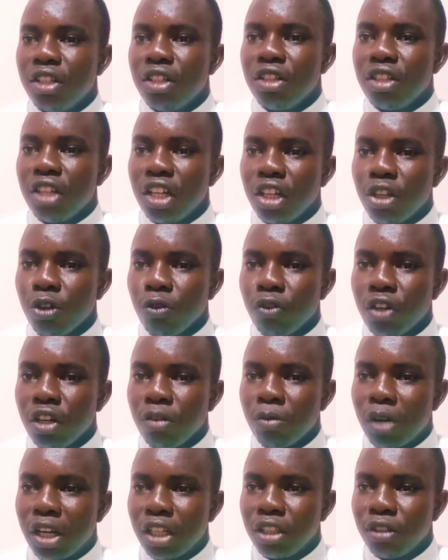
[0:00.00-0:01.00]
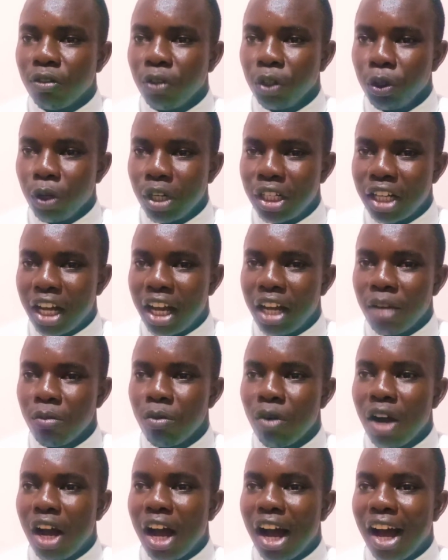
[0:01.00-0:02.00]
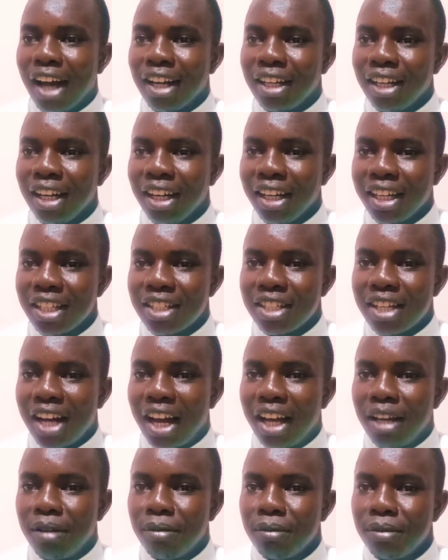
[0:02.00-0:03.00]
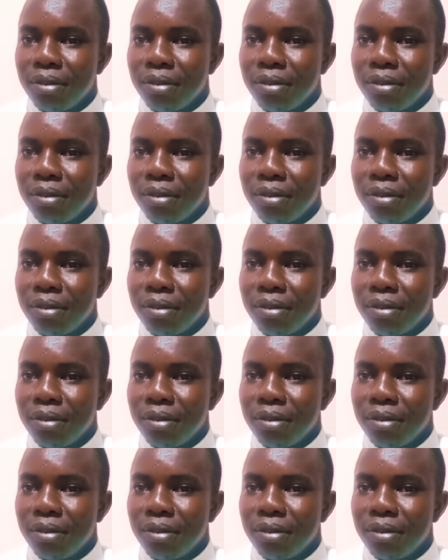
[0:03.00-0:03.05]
Thank you very much for your time. Until next time.